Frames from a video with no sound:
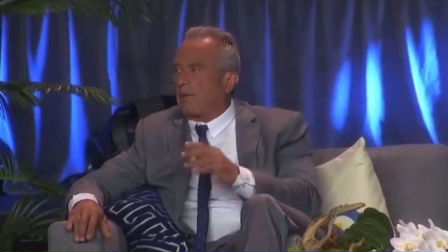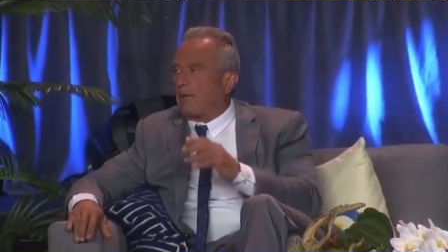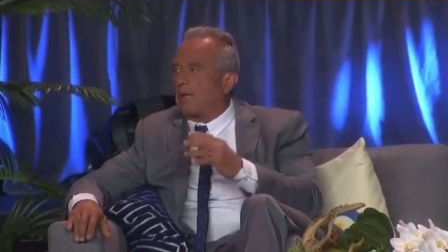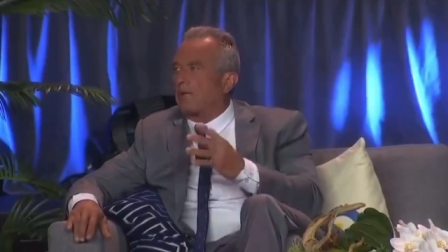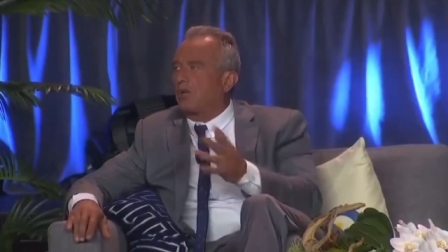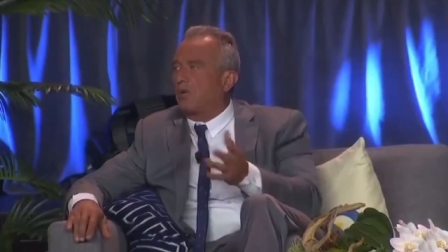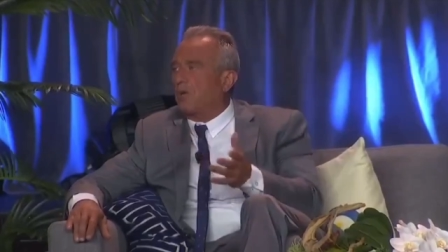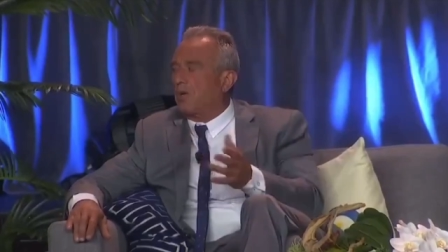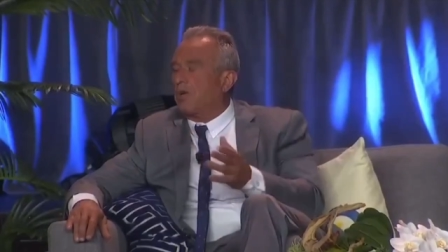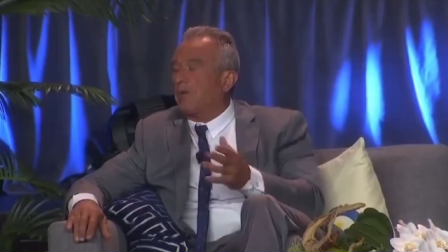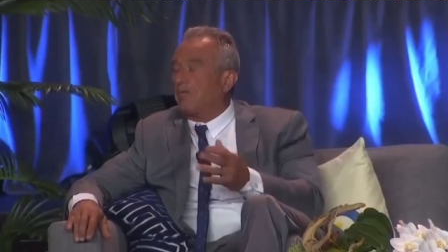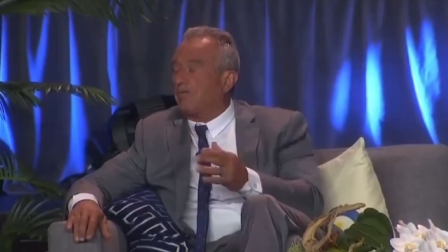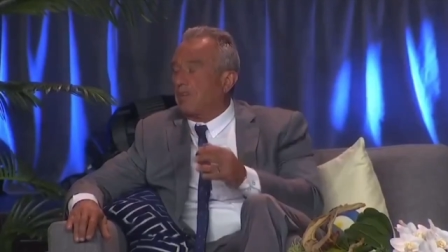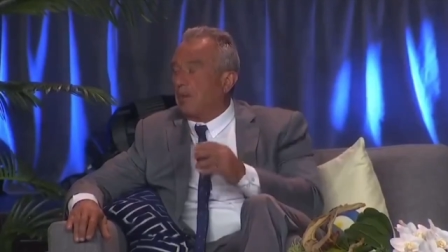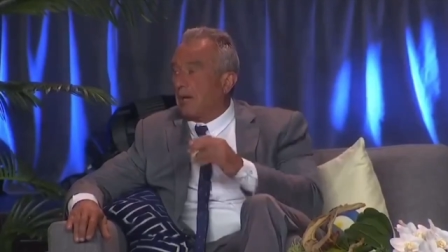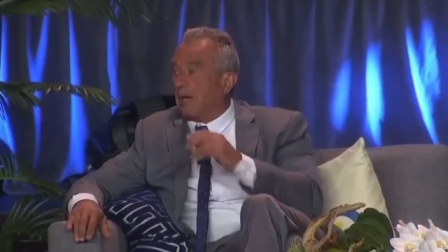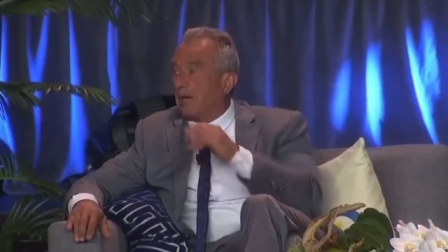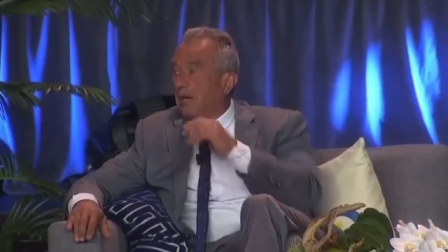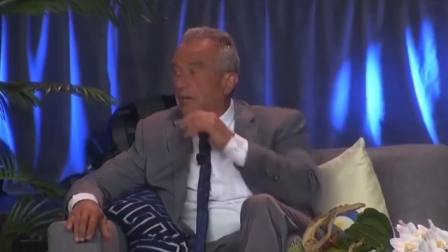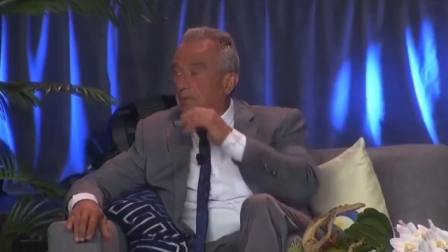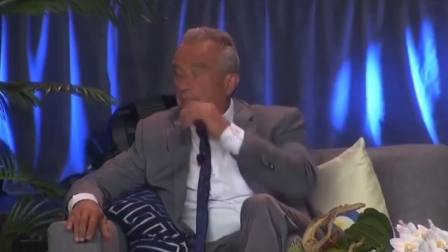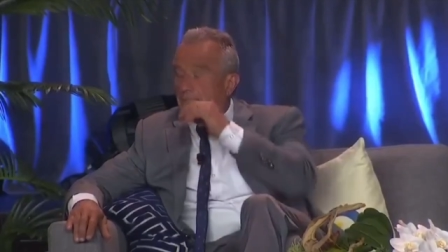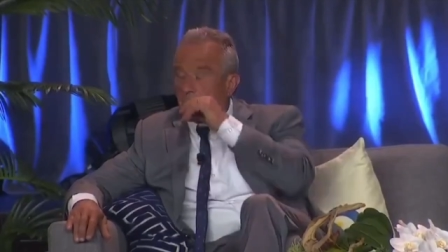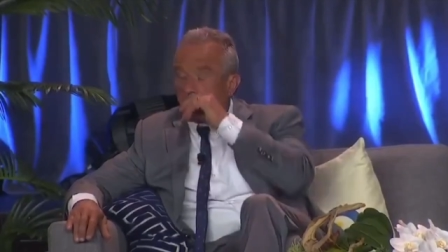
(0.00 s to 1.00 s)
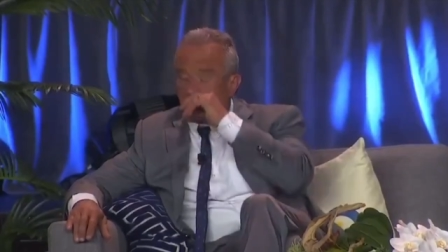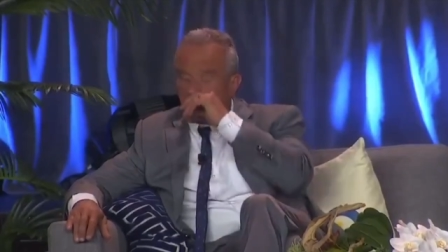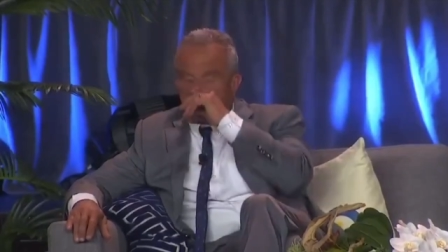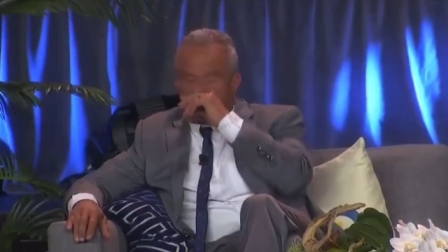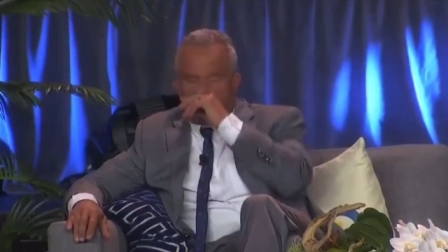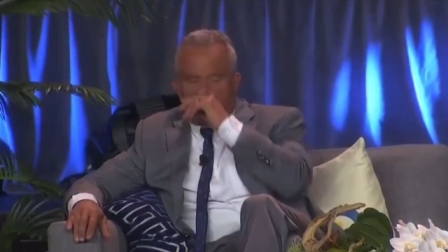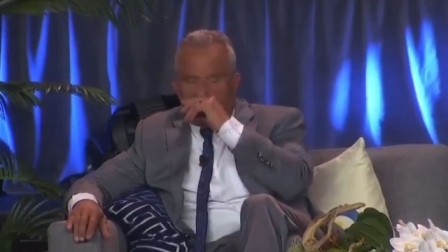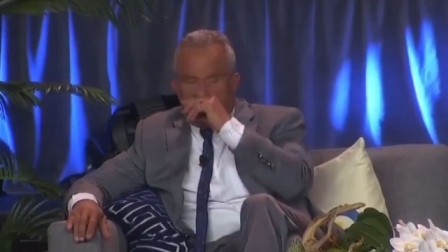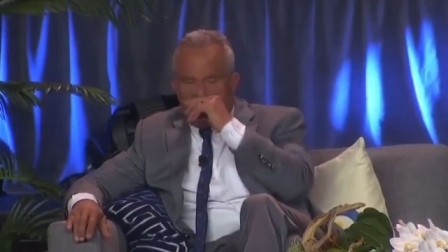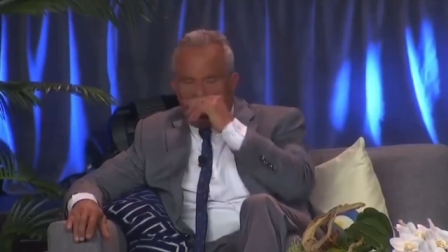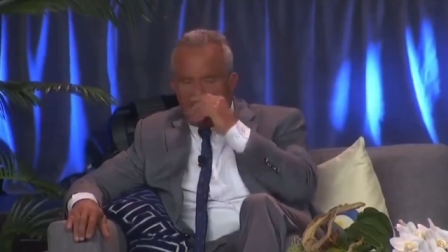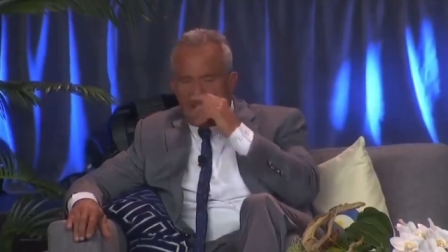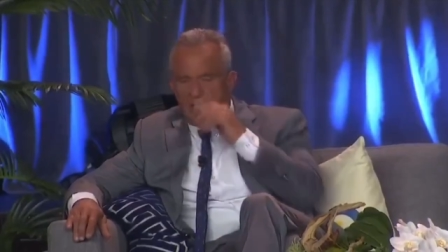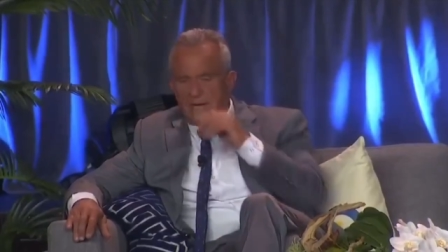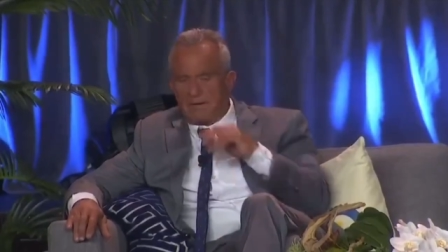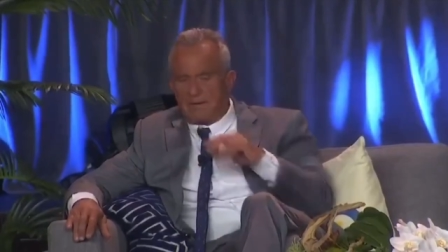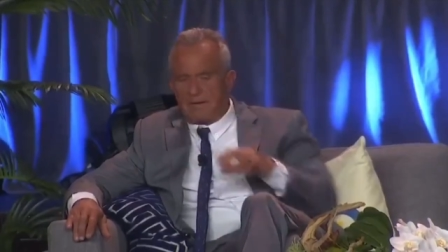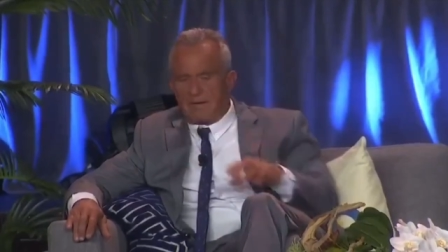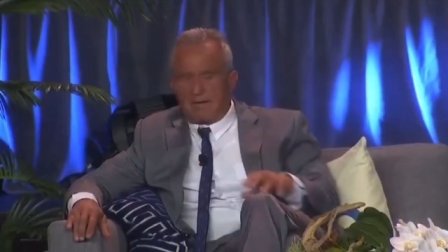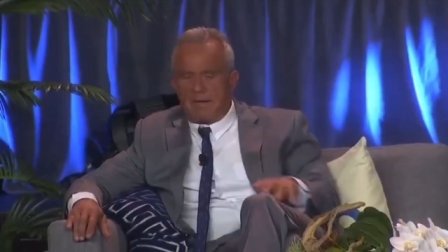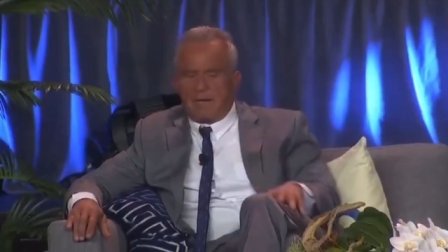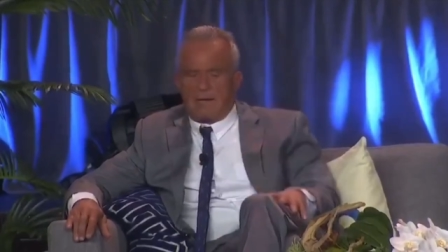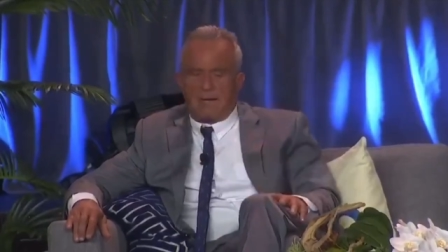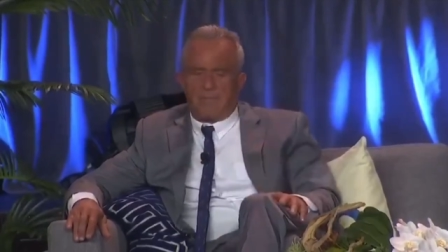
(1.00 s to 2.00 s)
They couldn't have done it.
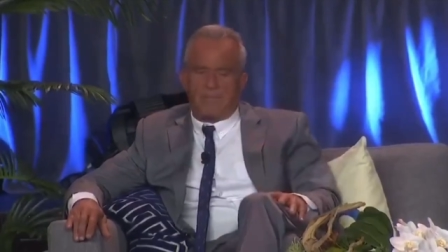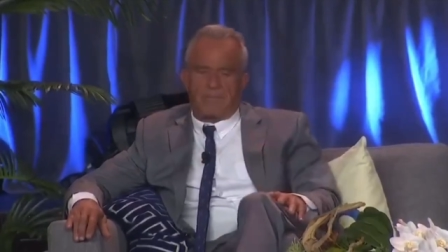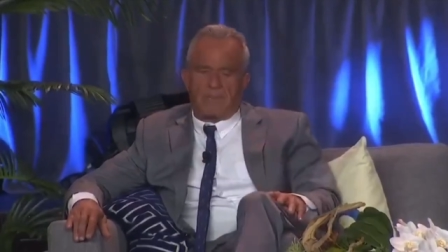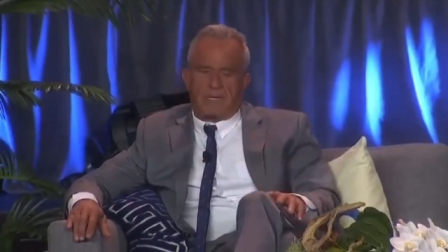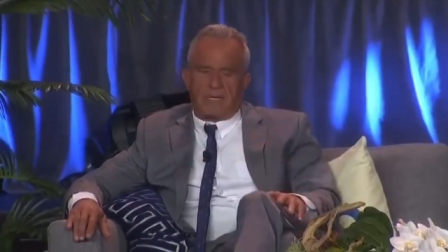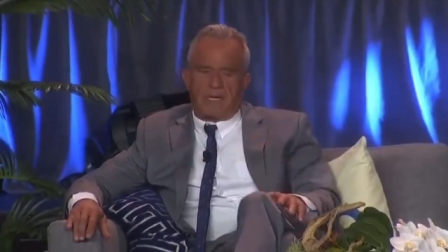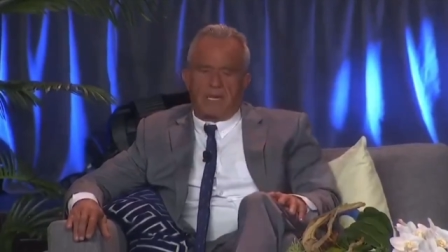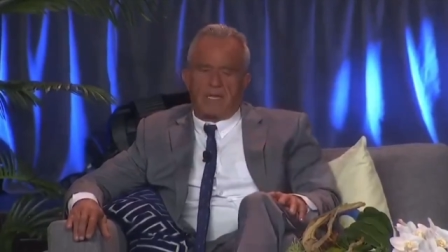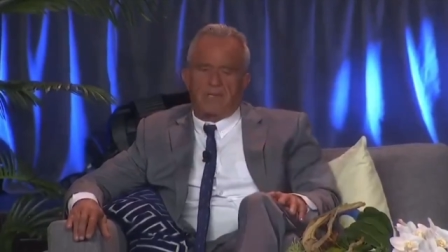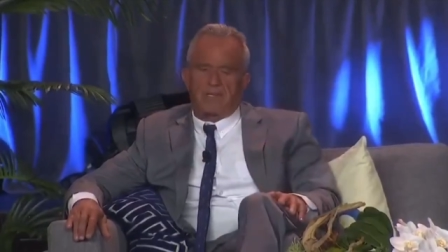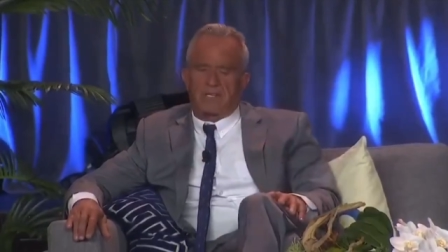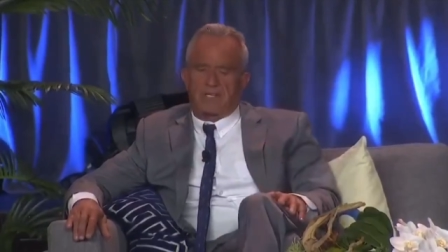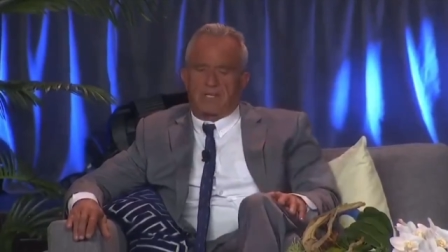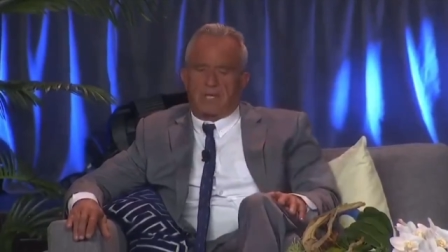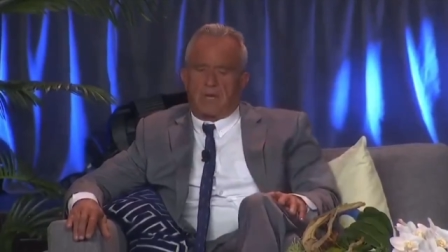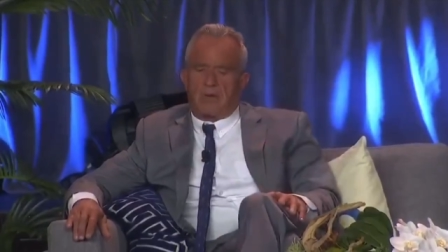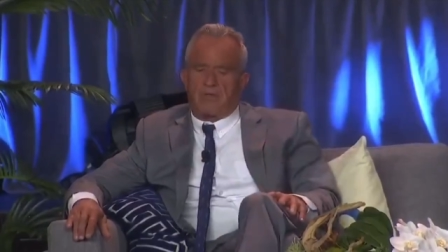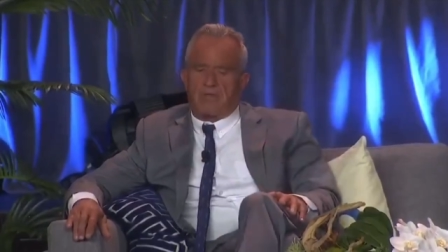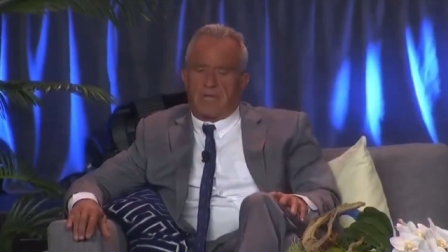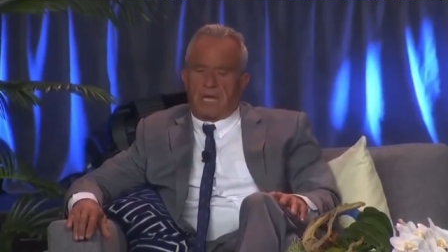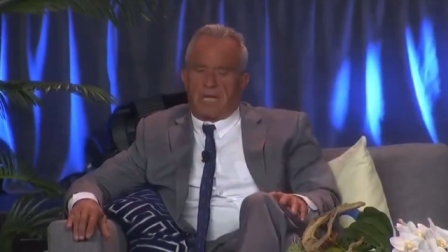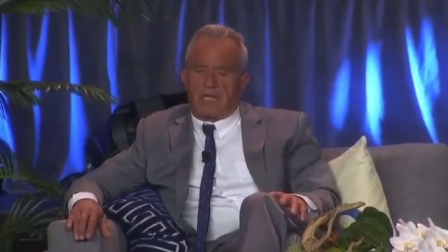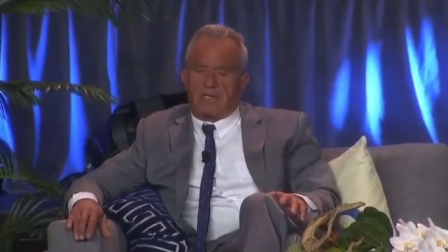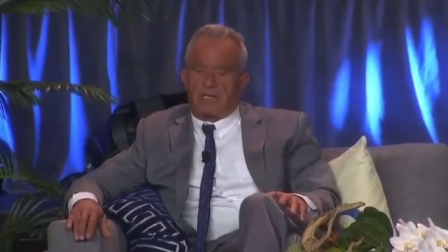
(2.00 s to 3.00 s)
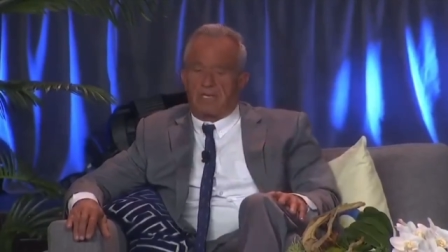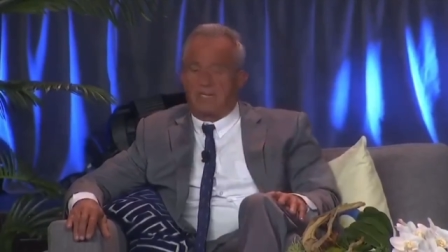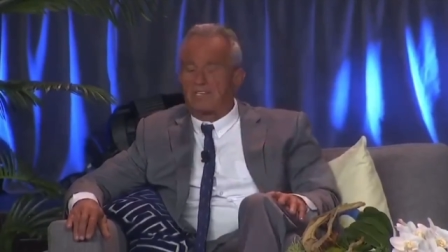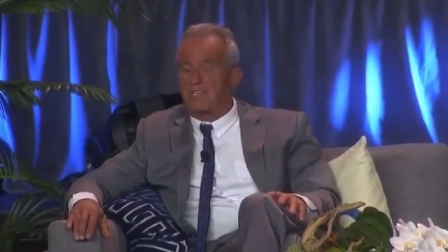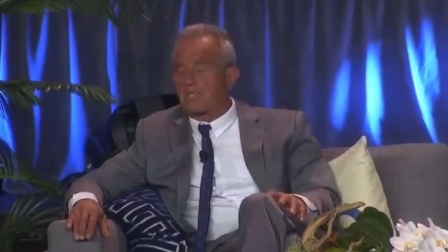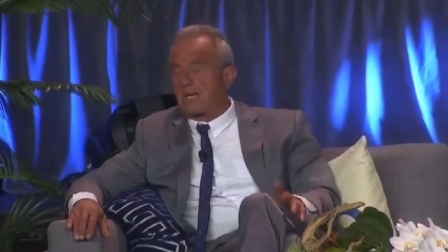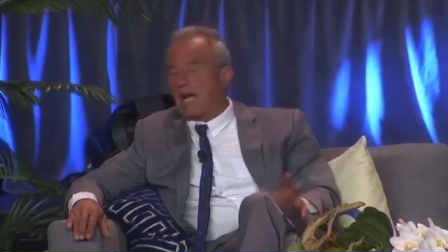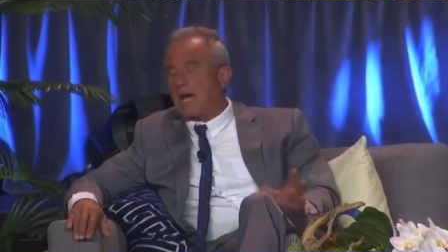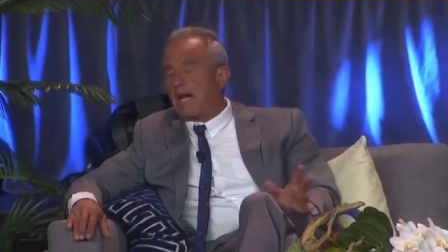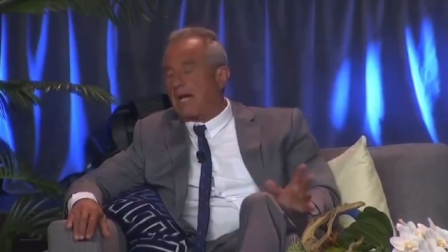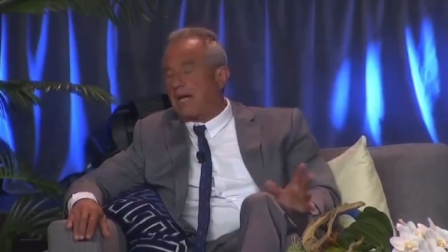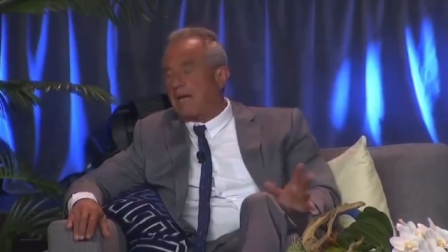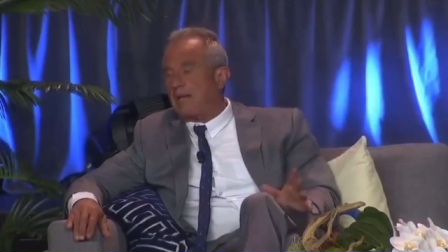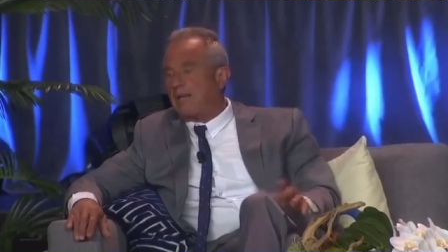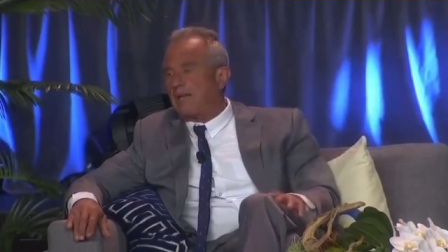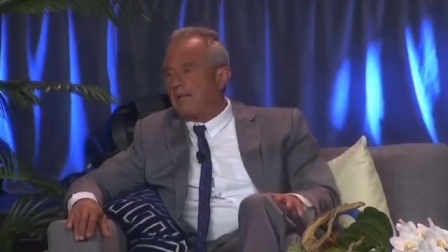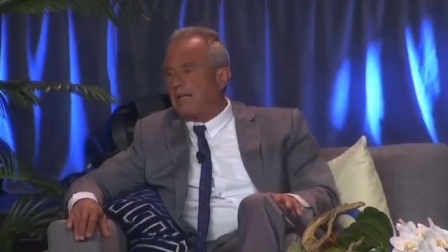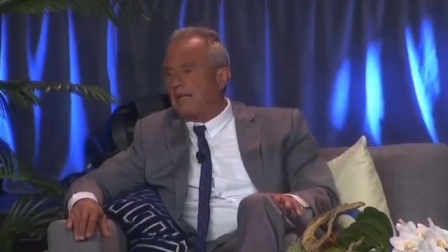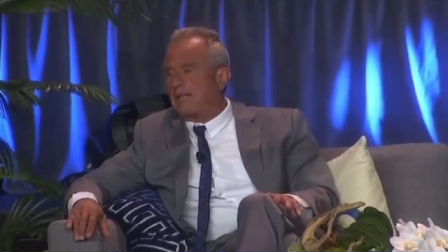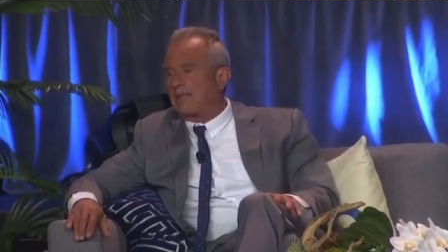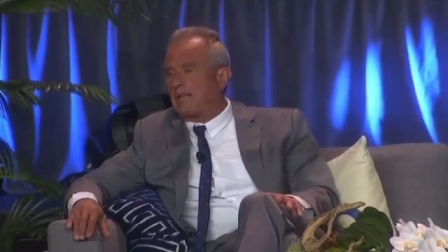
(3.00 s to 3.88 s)
And so they decided